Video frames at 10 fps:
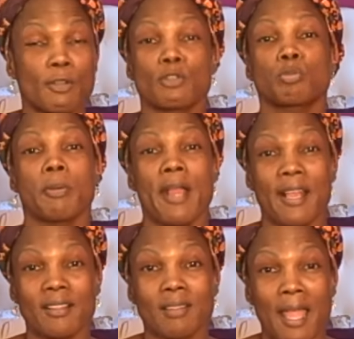the spring
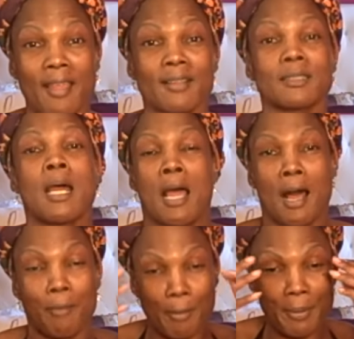and things,
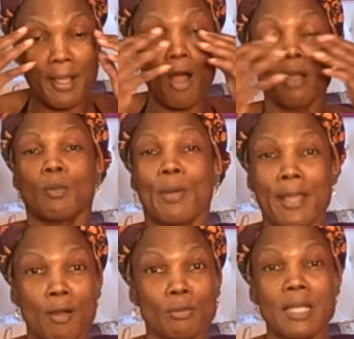I'm gonna be all the way
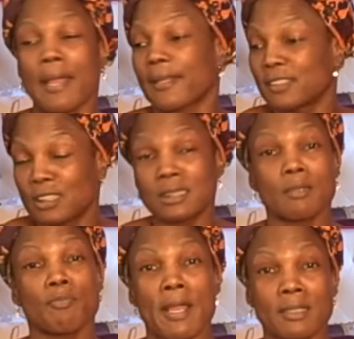on deck. It's just the
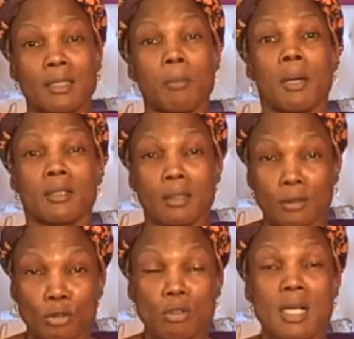fact that I'm under
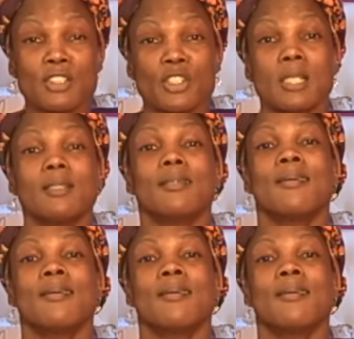construction.